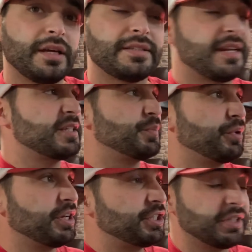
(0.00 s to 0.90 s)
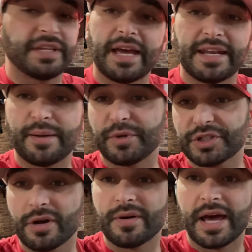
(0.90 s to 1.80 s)
Yeah, today's a pretty chill day, not much
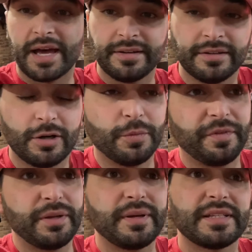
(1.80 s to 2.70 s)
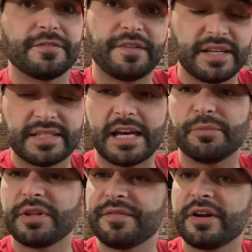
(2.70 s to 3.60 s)
going on. Hopefully we get to
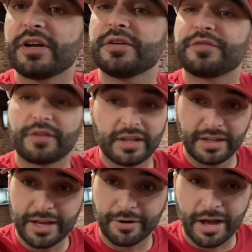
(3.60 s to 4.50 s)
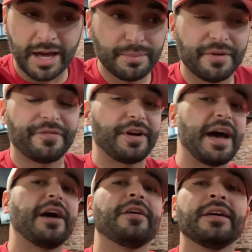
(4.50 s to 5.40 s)
FaceTime with a very good friend later on, but for
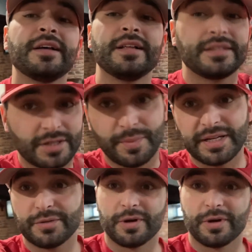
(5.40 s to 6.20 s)
now, let's go back to